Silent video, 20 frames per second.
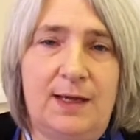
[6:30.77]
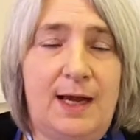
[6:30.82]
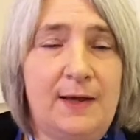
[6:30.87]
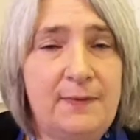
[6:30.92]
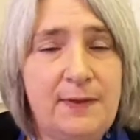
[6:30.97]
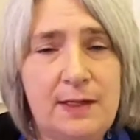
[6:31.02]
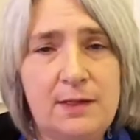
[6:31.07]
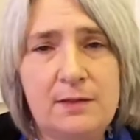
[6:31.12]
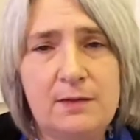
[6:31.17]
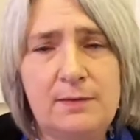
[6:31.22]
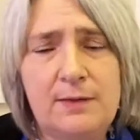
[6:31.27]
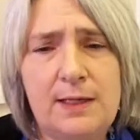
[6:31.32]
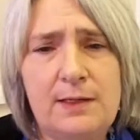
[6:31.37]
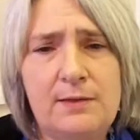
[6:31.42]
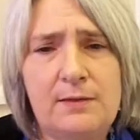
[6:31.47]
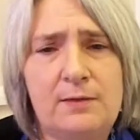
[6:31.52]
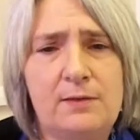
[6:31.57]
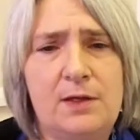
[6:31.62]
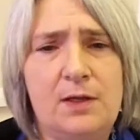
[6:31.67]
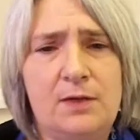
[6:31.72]
And
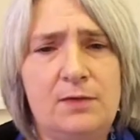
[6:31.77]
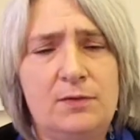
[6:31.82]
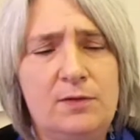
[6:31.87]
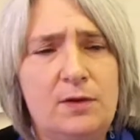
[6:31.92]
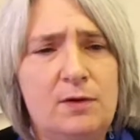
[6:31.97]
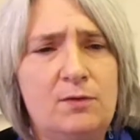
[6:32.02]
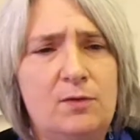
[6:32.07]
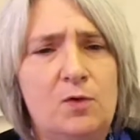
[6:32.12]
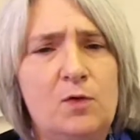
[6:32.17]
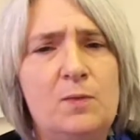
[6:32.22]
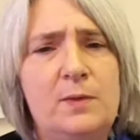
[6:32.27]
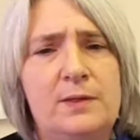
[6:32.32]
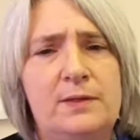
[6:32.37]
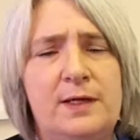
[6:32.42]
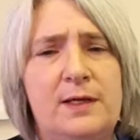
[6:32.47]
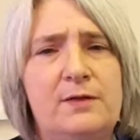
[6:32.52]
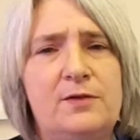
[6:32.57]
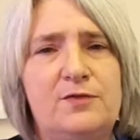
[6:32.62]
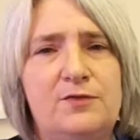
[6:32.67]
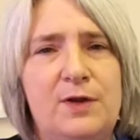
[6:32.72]
that's not always
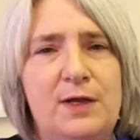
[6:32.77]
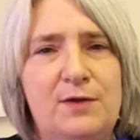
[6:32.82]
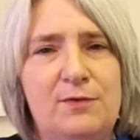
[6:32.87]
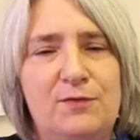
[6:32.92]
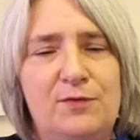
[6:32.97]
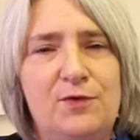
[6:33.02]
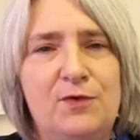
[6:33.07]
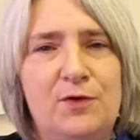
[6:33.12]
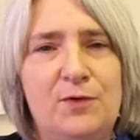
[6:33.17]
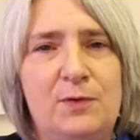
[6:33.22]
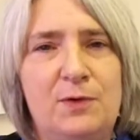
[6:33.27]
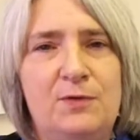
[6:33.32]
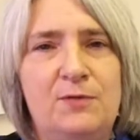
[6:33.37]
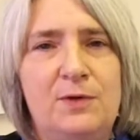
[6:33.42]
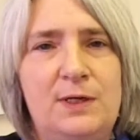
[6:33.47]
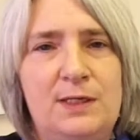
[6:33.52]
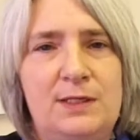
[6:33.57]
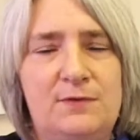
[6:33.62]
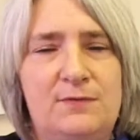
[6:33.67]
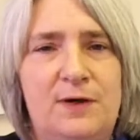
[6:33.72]
that straightforward,
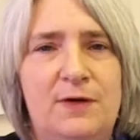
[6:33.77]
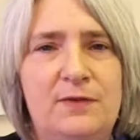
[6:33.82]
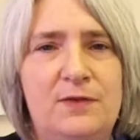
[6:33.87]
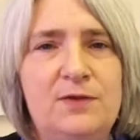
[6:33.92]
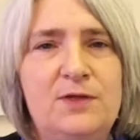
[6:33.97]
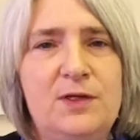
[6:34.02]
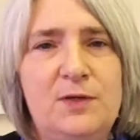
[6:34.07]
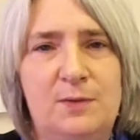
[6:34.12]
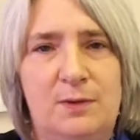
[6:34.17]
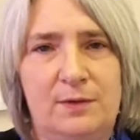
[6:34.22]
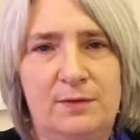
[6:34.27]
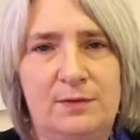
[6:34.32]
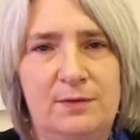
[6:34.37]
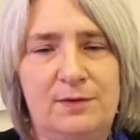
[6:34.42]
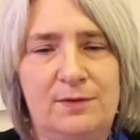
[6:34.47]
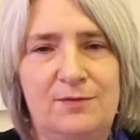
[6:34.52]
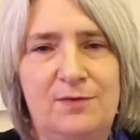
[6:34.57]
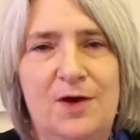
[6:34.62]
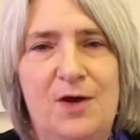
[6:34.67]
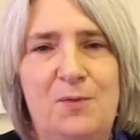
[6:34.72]
really, to find the
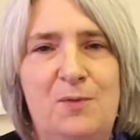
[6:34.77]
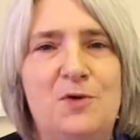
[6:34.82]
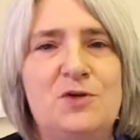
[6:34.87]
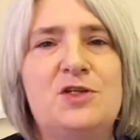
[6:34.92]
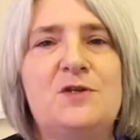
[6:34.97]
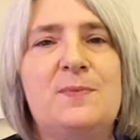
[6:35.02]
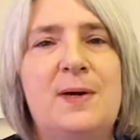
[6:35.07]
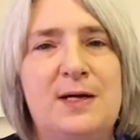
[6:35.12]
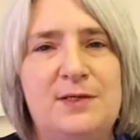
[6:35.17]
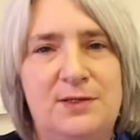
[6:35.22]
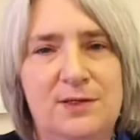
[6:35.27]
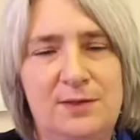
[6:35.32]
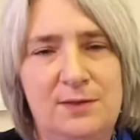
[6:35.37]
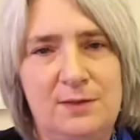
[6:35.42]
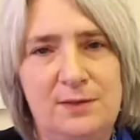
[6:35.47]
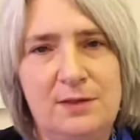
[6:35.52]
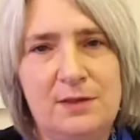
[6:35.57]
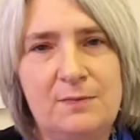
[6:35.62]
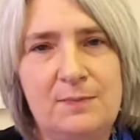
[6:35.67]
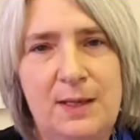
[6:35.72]
nuance of what am I
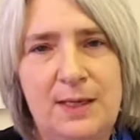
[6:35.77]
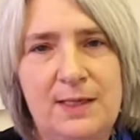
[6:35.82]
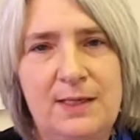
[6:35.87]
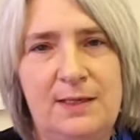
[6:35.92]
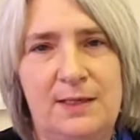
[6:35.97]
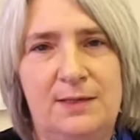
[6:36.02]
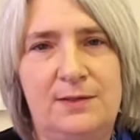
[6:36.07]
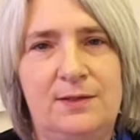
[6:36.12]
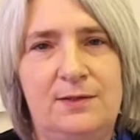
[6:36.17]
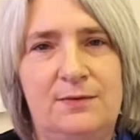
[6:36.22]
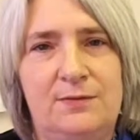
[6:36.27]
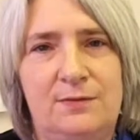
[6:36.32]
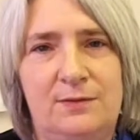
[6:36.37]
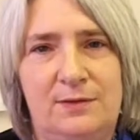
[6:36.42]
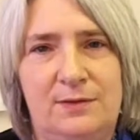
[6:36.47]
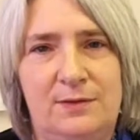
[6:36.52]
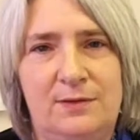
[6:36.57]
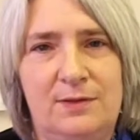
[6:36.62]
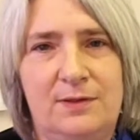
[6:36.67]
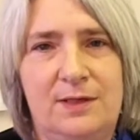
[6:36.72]
doing that's making a
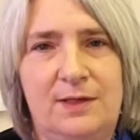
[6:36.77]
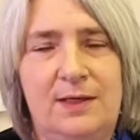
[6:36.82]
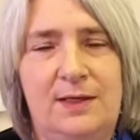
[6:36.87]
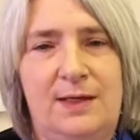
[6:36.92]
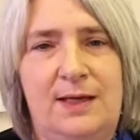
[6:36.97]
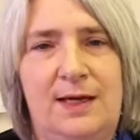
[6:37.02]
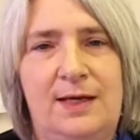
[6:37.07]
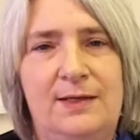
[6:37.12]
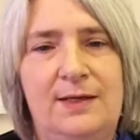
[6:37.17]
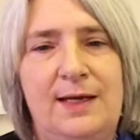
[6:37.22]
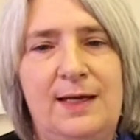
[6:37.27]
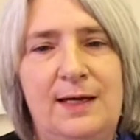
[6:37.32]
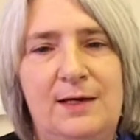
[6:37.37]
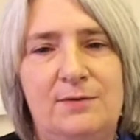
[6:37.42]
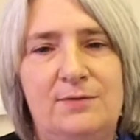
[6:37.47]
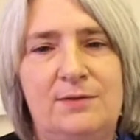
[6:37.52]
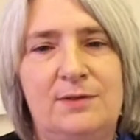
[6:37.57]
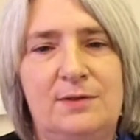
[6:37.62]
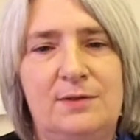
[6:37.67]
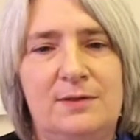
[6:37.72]
difference, and
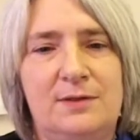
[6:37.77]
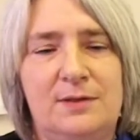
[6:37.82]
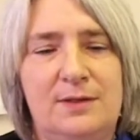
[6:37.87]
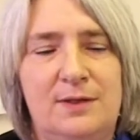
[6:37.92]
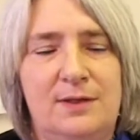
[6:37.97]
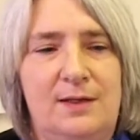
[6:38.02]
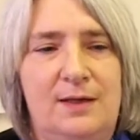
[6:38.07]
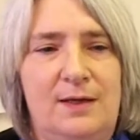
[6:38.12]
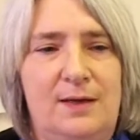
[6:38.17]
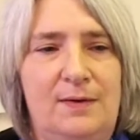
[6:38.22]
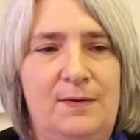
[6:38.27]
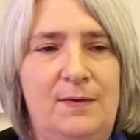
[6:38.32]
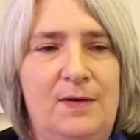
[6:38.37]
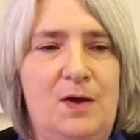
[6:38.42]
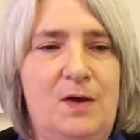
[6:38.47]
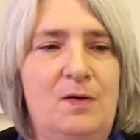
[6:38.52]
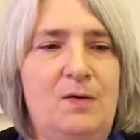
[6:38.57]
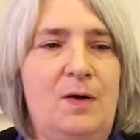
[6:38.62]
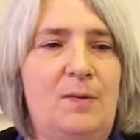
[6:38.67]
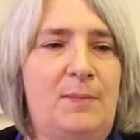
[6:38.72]
how does,
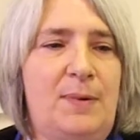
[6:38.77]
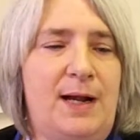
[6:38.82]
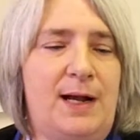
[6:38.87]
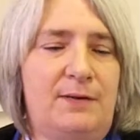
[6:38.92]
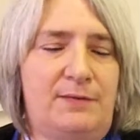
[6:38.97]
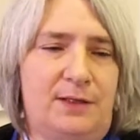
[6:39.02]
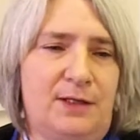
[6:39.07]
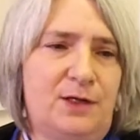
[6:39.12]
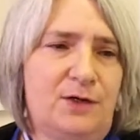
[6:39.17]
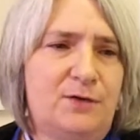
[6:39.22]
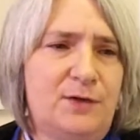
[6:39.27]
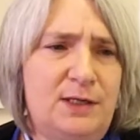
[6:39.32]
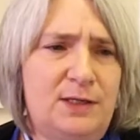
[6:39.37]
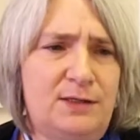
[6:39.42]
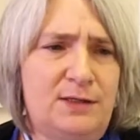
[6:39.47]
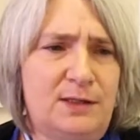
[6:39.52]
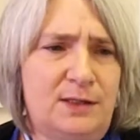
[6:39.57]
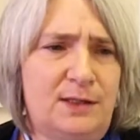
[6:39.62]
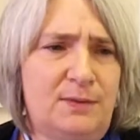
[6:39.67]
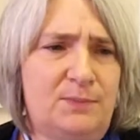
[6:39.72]
perhaps
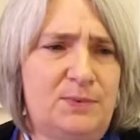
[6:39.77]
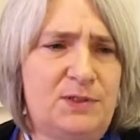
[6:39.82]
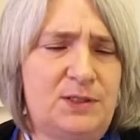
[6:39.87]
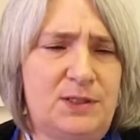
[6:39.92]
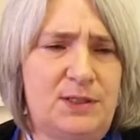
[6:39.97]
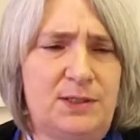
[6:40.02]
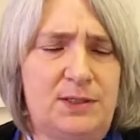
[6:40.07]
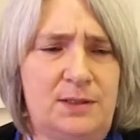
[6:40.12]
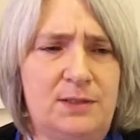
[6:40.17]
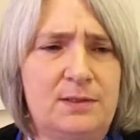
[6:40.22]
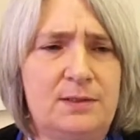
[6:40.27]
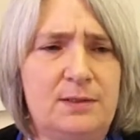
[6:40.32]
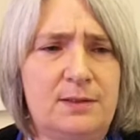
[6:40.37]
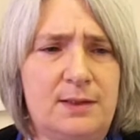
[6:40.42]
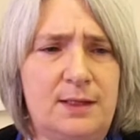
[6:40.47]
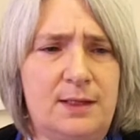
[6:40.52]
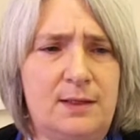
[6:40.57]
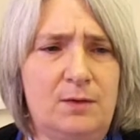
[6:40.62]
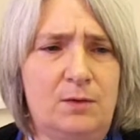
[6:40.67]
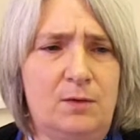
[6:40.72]
increasing a particular
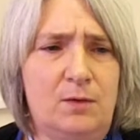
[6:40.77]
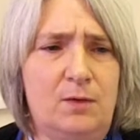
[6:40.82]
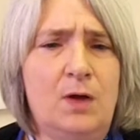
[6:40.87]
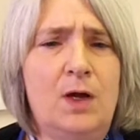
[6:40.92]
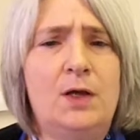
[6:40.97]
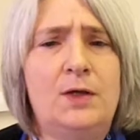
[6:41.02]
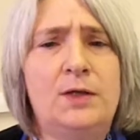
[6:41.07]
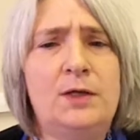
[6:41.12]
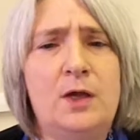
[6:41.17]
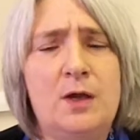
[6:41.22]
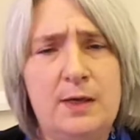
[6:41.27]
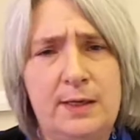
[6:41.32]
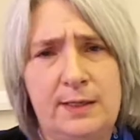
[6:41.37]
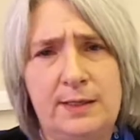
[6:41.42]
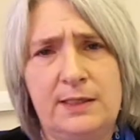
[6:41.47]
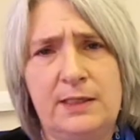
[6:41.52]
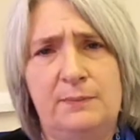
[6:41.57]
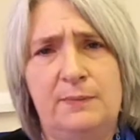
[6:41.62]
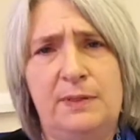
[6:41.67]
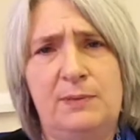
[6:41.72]
skill or knowing a
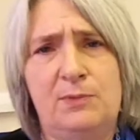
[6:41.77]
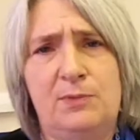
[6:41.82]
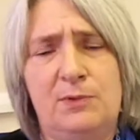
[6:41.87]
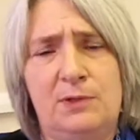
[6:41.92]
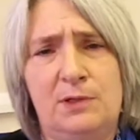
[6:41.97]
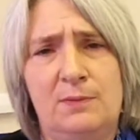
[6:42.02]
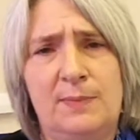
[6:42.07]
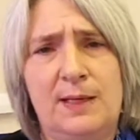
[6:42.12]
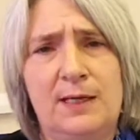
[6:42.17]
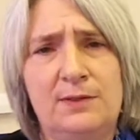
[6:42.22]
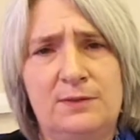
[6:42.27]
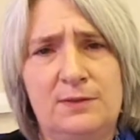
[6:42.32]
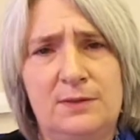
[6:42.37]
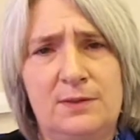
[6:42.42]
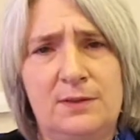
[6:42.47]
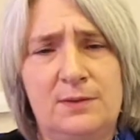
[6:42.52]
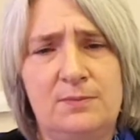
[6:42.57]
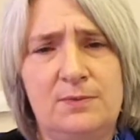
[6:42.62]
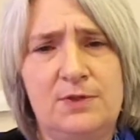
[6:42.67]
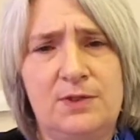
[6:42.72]
little bit more about a
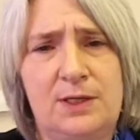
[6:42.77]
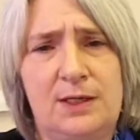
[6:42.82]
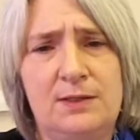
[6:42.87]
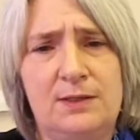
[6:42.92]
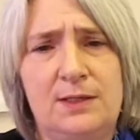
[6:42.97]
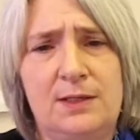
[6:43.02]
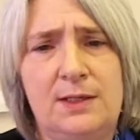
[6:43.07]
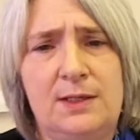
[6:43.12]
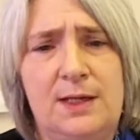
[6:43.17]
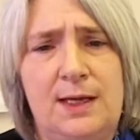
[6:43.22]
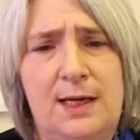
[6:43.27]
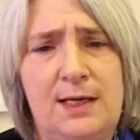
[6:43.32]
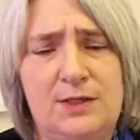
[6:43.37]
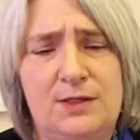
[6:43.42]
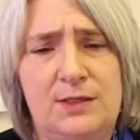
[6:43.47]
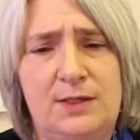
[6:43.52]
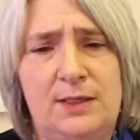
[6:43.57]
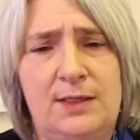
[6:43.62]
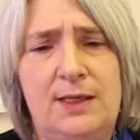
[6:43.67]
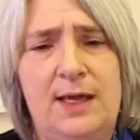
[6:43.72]
subject
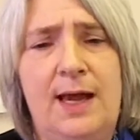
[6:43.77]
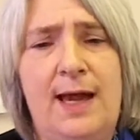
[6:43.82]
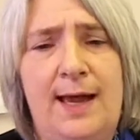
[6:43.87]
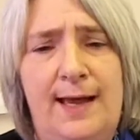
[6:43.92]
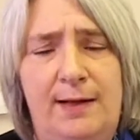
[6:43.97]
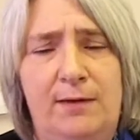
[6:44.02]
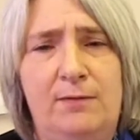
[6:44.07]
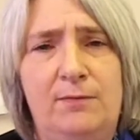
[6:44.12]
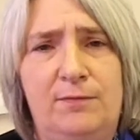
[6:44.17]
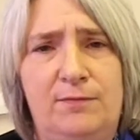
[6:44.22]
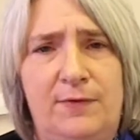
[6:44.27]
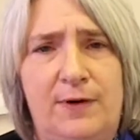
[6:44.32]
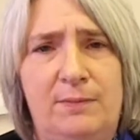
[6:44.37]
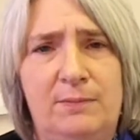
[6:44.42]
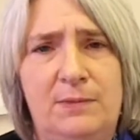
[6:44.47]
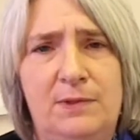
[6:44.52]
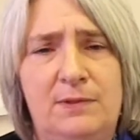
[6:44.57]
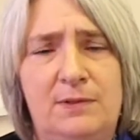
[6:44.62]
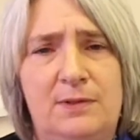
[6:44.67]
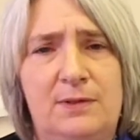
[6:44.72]
actually help
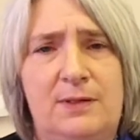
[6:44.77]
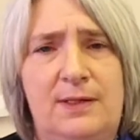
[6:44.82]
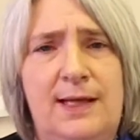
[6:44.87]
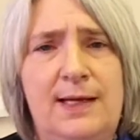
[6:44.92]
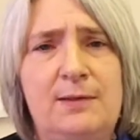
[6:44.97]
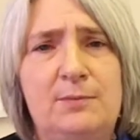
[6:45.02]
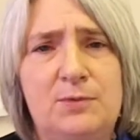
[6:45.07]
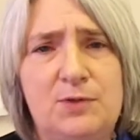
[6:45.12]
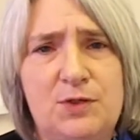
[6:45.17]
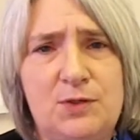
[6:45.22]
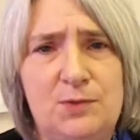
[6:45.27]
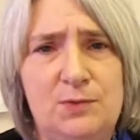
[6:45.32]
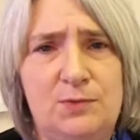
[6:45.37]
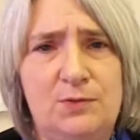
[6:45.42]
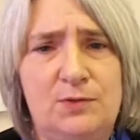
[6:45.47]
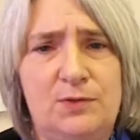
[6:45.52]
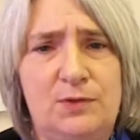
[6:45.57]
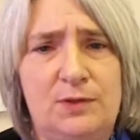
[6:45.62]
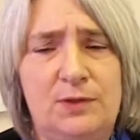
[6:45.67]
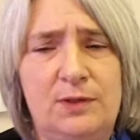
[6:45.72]
families and help
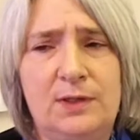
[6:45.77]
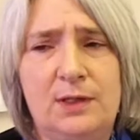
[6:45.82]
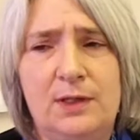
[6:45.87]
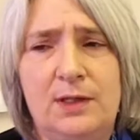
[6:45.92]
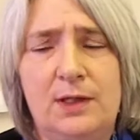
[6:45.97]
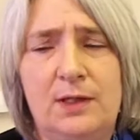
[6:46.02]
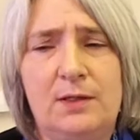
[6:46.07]
children.